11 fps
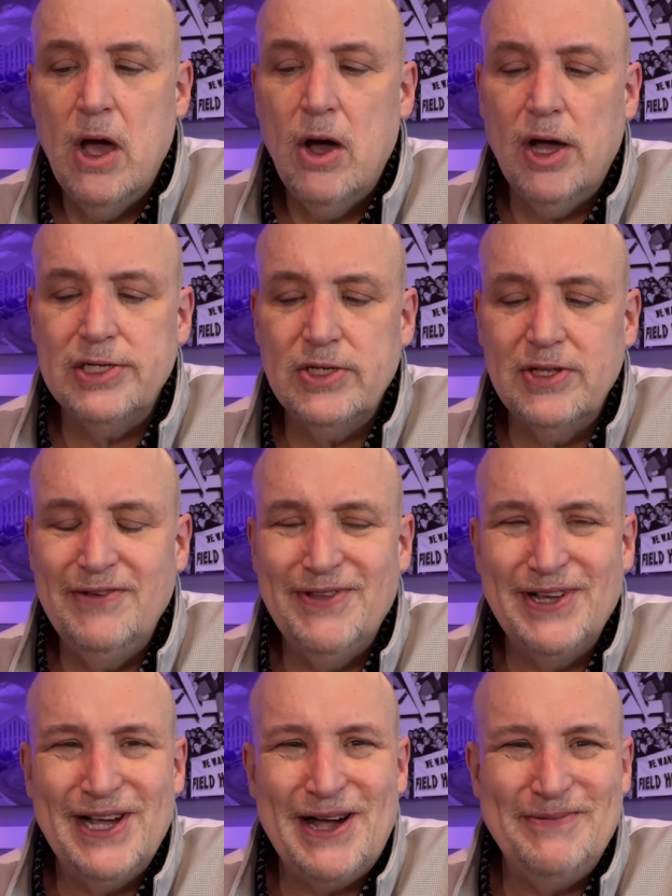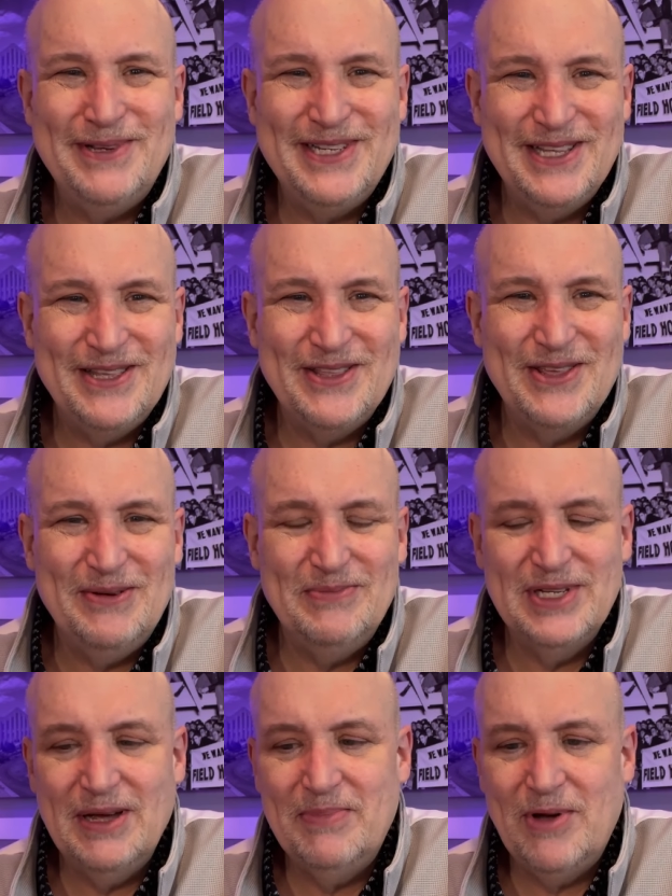Also, leave the comments, hit the thumbs
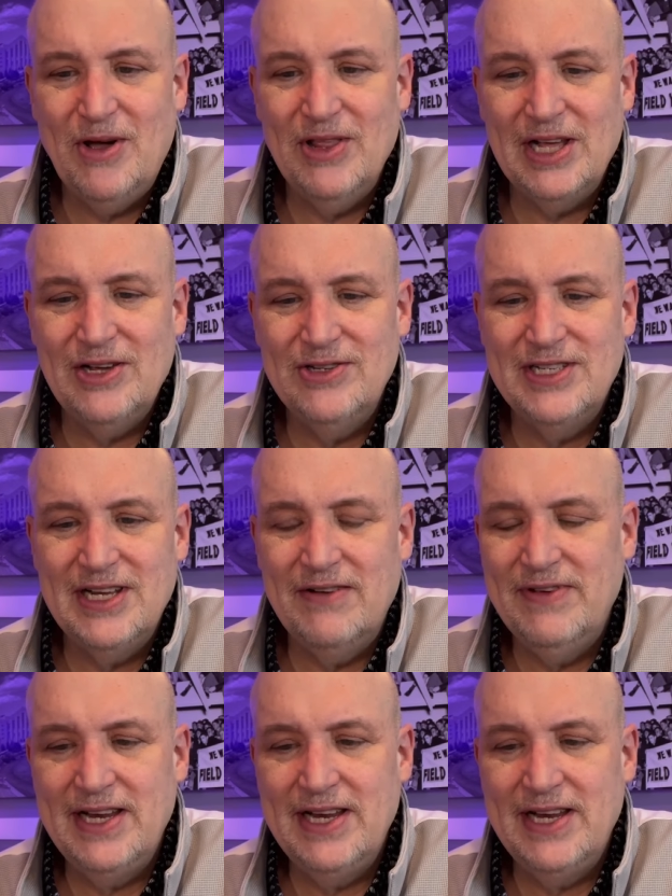up, all that good stuff.